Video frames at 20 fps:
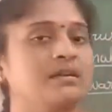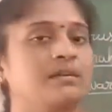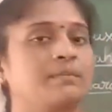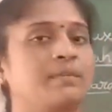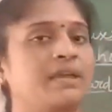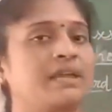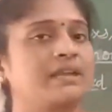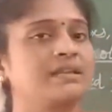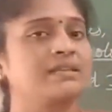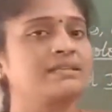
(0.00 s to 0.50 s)

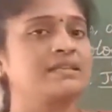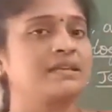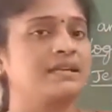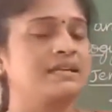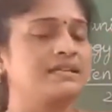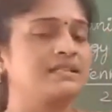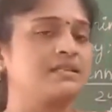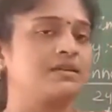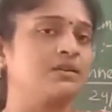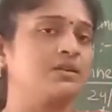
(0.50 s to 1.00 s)

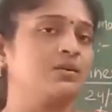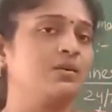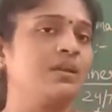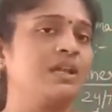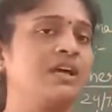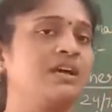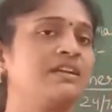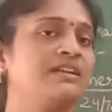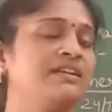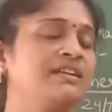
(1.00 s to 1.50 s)
Parasites, you
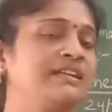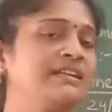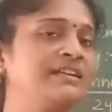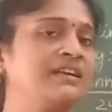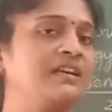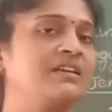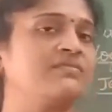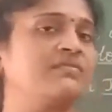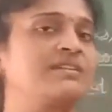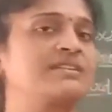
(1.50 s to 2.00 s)
learn in
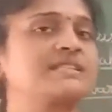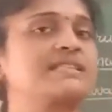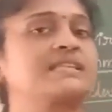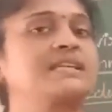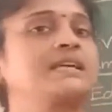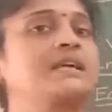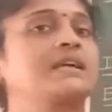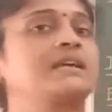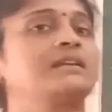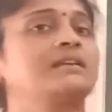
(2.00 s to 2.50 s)
first
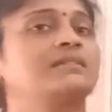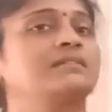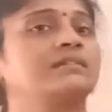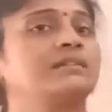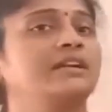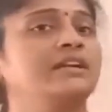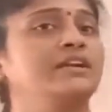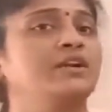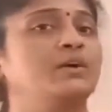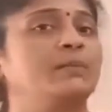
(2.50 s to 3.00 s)
year,
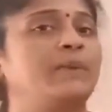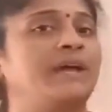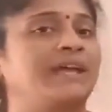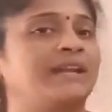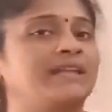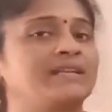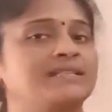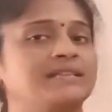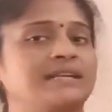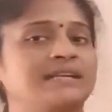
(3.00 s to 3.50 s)

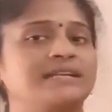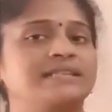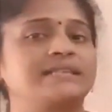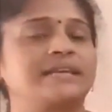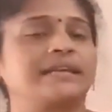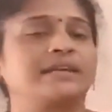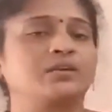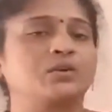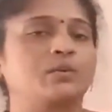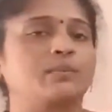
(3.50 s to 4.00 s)
endoparasites,
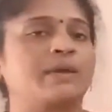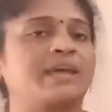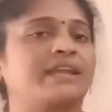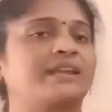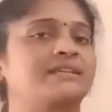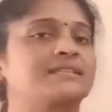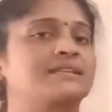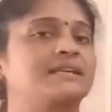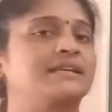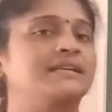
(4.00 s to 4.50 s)

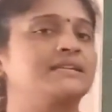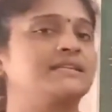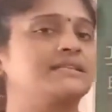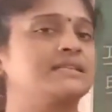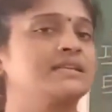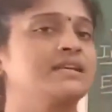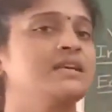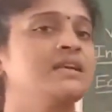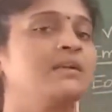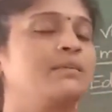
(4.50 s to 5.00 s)
ectoparasites,
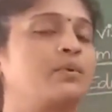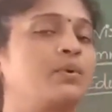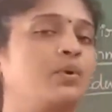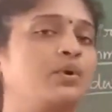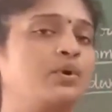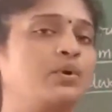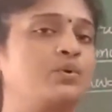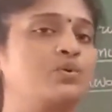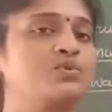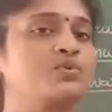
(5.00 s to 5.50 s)

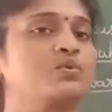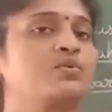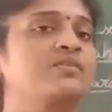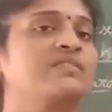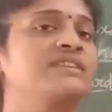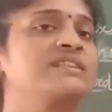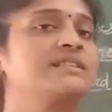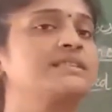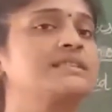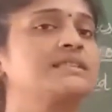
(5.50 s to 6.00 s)

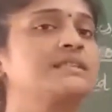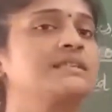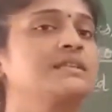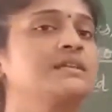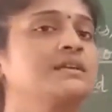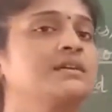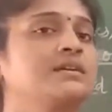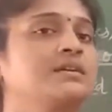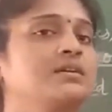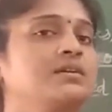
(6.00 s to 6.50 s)
protozoans,
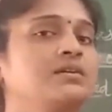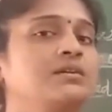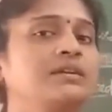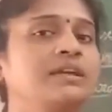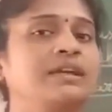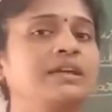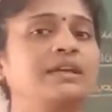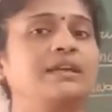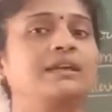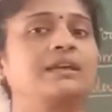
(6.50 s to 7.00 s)

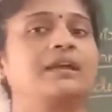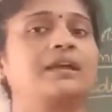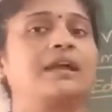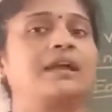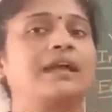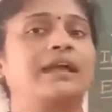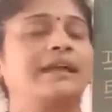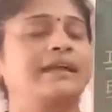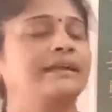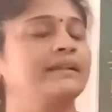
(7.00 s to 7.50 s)

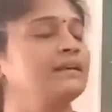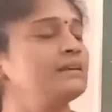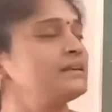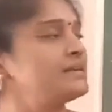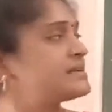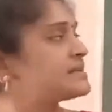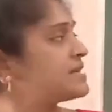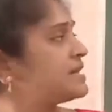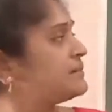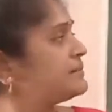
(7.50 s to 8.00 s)
okay,
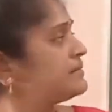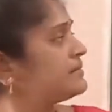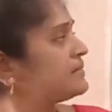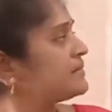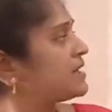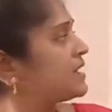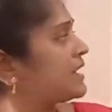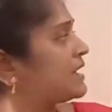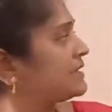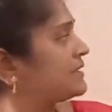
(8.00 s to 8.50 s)
and
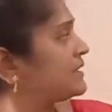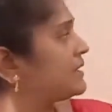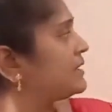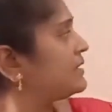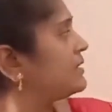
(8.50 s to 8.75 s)
some other